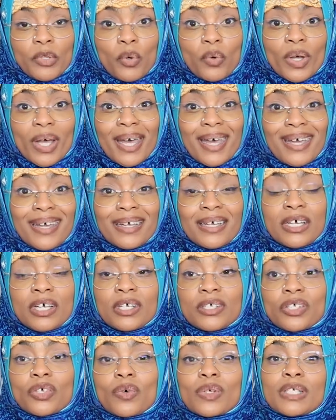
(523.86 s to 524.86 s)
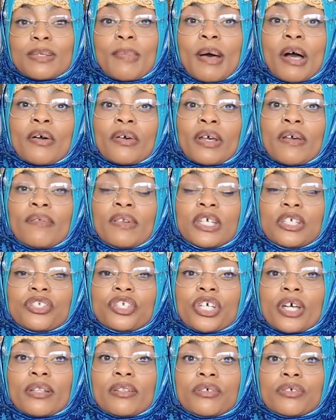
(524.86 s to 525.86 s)
Okay? So it's about giving
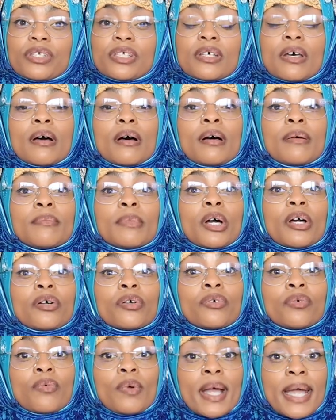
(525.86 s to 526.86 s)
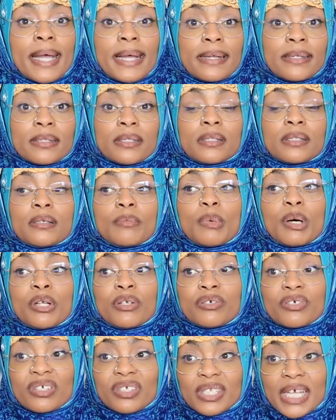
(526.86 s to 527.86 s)
each other some grace and some
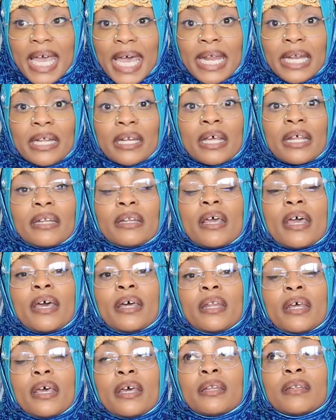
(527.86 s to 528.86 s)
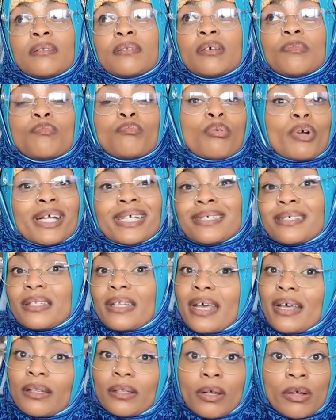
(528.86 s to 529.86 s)
understanding and
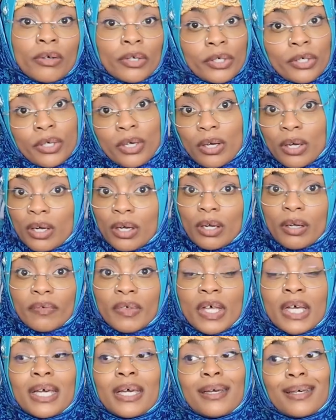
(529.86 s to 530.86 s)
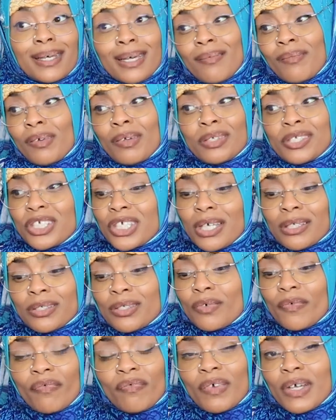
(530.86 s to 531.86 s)
embracing that learning curve. And giving a
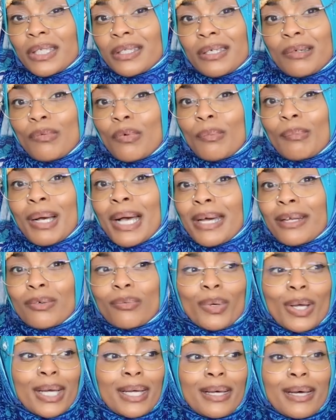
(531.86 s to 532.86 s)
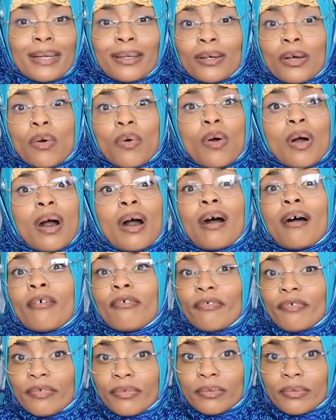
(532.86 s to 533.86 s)
gentle, friendly reminder, we ain't got to go off.